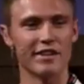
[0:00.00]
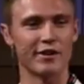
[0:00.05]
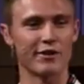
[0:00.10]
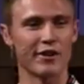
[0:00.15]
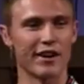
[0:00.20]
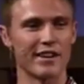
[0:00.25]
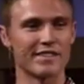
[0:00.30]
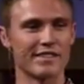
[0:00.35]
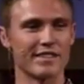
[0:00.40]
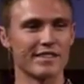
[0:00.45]

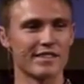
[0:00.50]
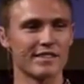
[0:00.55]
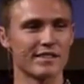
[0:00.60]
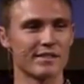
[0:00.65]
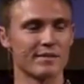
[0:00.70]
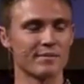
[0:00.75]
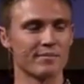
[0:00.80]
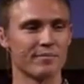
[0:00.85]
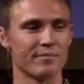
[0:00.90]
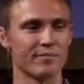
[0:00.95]
crisis.
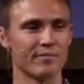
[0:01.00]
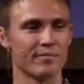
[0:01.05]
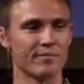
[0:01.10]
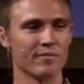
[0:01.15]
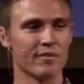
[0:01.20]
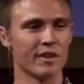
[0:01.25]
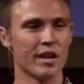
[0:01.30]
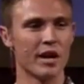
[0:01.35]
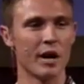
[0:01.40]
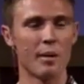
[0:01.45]

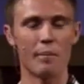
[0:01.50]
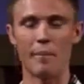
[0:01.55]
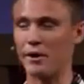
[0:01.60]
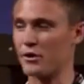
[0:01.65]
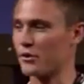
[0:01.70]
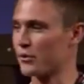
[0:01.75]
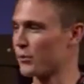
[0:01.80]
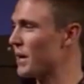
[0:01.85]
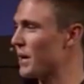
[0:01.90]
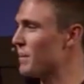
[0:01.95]
My
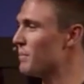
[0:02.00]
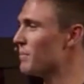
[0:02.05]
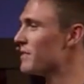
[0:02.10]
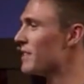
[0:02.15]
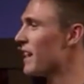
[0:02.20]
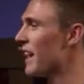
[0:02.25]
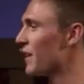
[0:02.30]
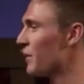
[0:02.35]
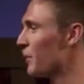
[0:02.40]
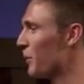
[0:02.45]
dreams
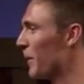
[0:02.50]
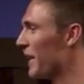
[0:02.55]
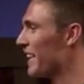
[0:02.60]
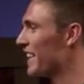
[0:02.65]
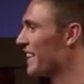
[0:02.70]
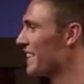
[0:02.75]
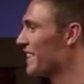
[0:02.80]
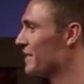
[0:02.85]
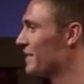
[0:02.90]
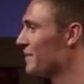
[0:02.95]
had
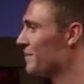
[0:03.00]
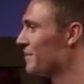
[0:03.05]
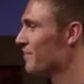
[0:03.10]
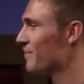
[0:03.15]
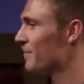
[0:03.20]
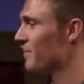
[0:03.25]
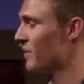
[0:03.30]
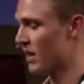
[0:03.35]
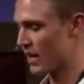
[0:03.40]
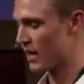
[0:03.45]
awakened.
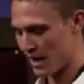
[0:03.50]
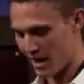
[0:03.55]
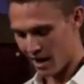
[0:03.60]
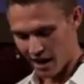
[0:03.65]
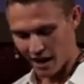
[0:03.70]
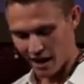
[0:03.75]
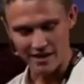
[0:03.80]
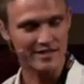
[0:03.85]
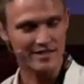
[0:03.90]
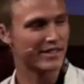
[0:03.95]

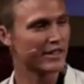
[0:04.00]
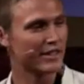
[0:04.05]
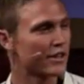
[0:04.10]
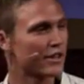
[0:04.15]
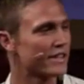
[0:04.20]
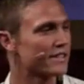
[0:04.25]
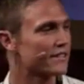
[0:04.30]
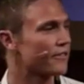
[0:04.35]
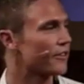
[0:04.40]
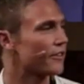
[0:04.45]
A
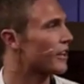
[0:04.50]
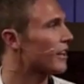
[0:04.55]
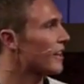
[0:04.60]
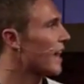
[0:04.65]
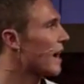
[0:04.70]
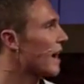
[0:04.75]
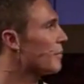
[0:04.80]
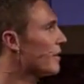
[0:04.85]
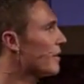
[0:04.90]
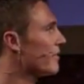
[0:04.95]
series of
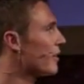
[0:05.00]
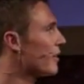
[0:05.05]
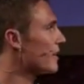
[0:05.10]
collaborative